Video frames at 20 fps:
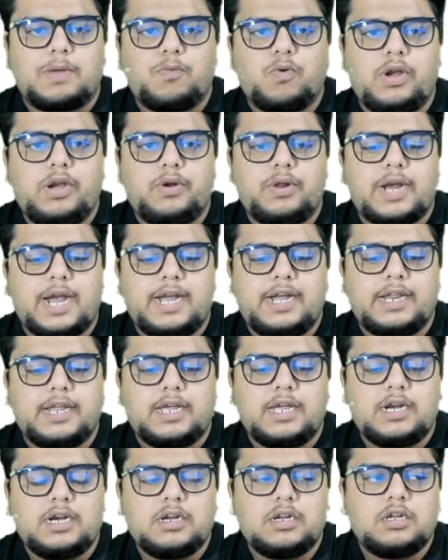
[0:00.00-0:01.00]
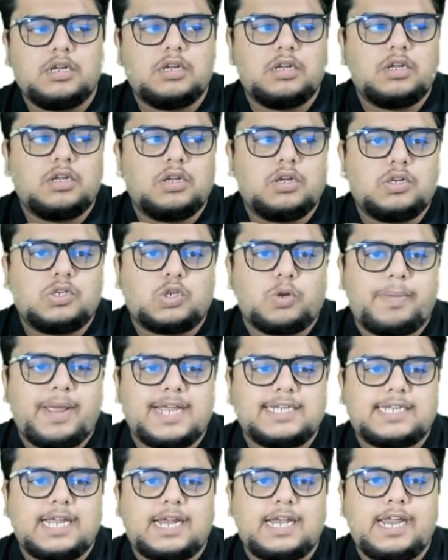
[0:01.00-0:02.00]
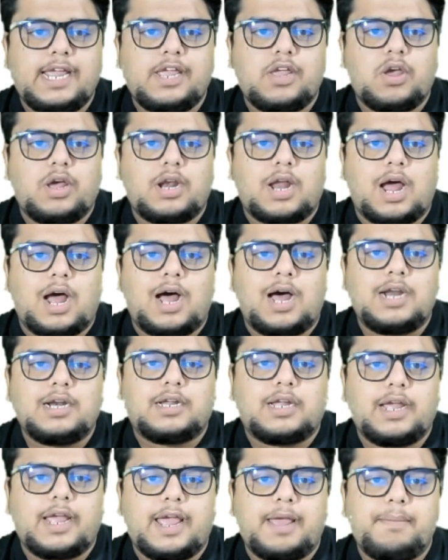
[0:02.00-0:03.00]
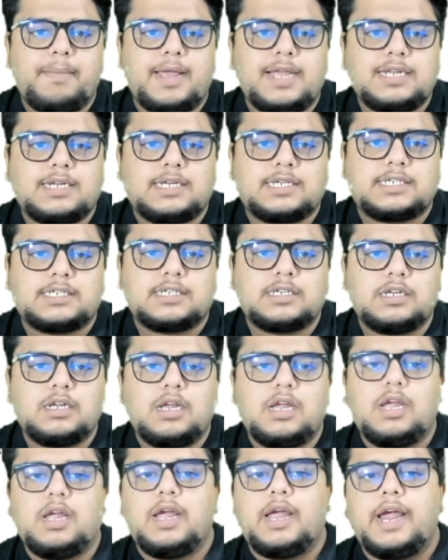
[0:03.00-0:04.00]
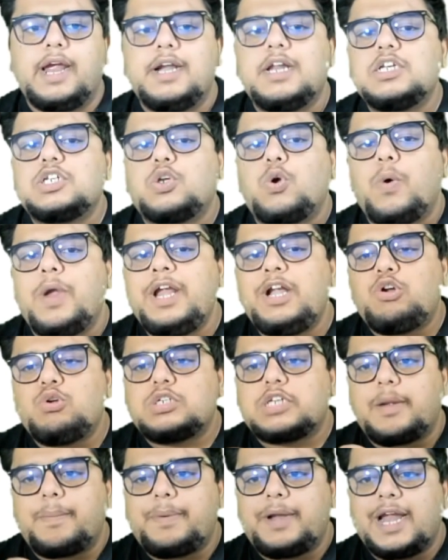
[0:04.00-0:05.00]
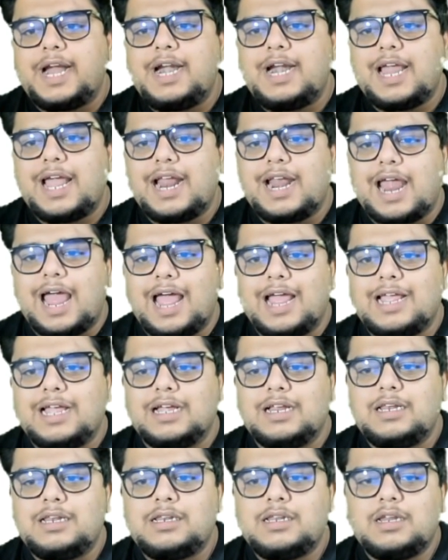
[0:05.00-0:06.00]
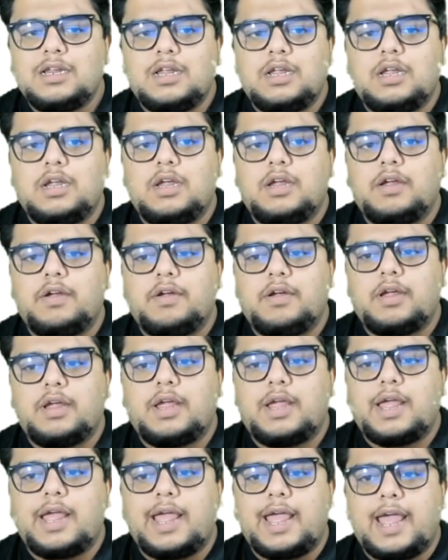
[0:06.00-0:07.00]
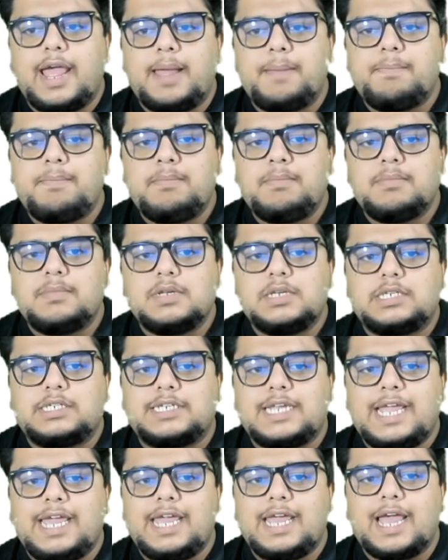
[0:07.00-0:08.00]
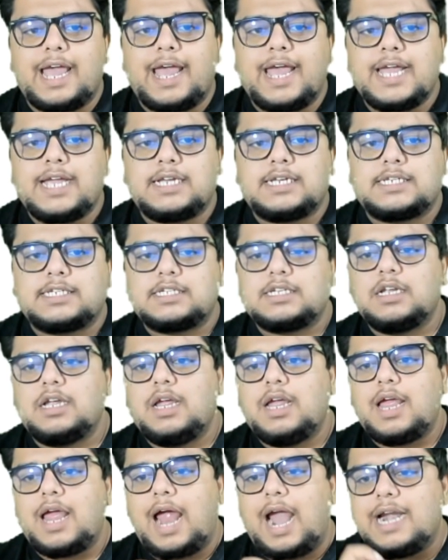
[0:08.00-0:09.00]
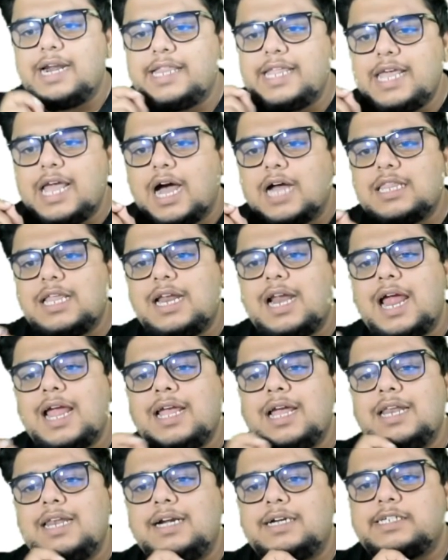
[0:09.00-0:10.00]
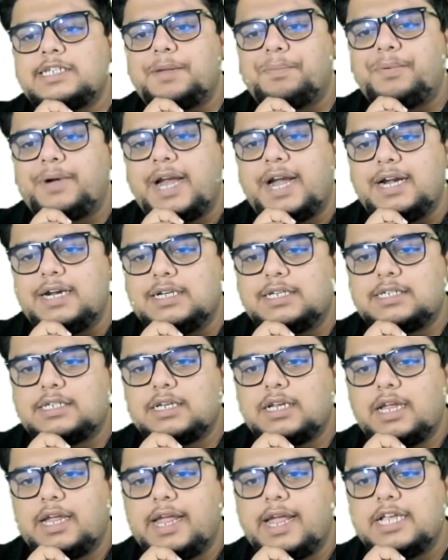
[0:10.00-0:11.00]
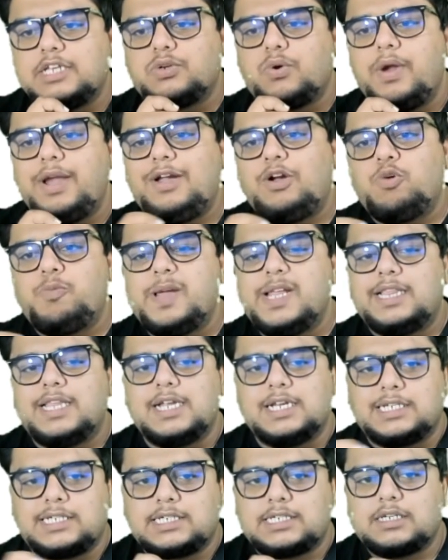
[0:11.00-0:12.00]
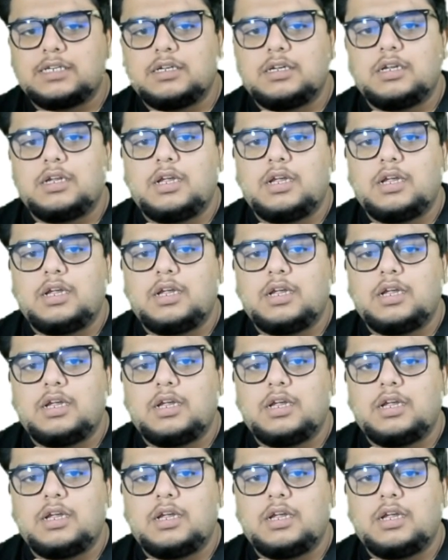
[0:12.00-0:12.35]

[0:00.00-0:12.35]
going to write here. So basically your arc MX, it is going to subtend an angle MCX, and the other angle it subtends is going to be this,